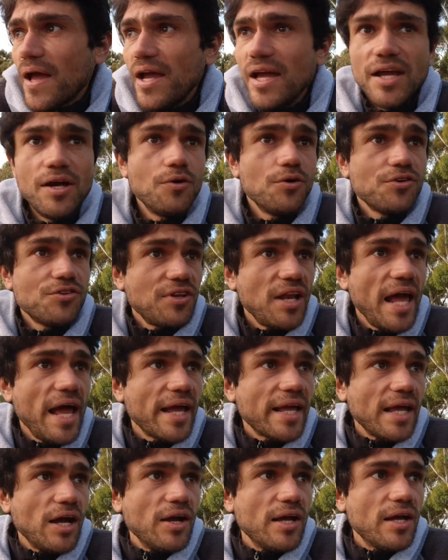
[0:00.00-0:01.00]
it was
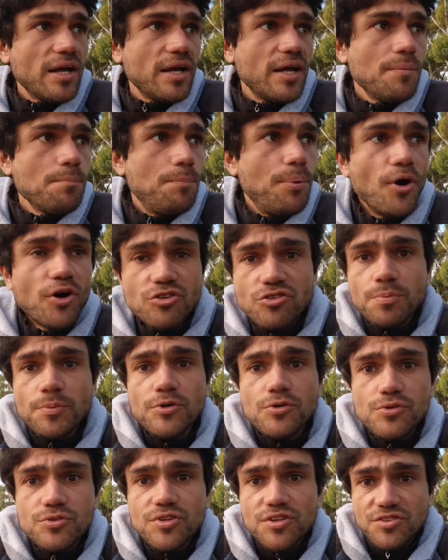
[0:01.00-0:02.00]
like
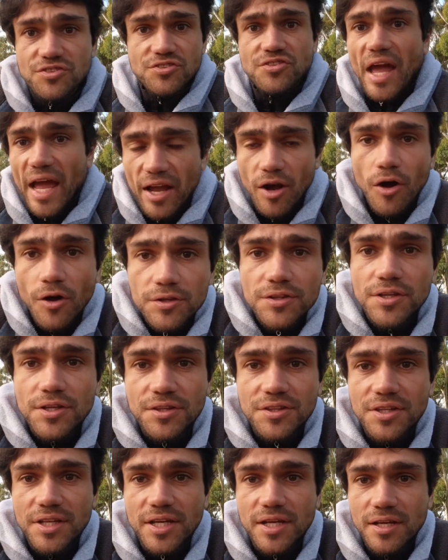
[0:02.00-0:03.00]
impossible to stay on the
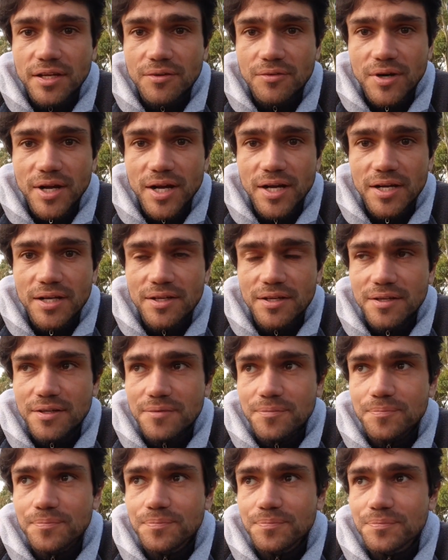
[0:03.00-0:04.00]
thing, right?
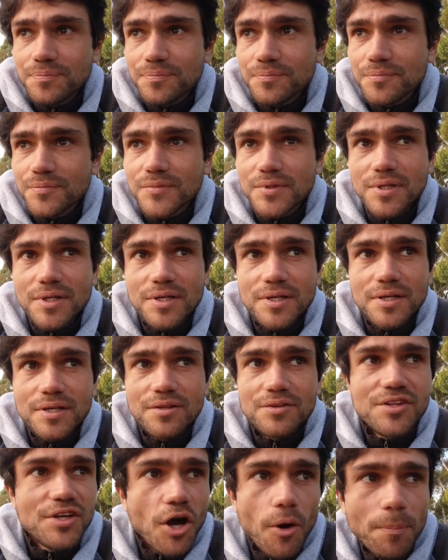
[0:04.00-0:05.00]

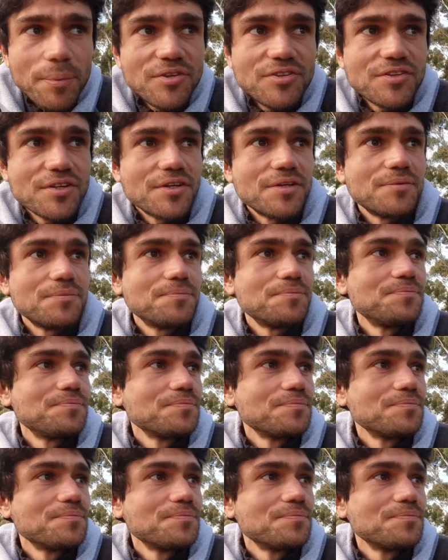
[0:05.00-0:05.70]
The opposite.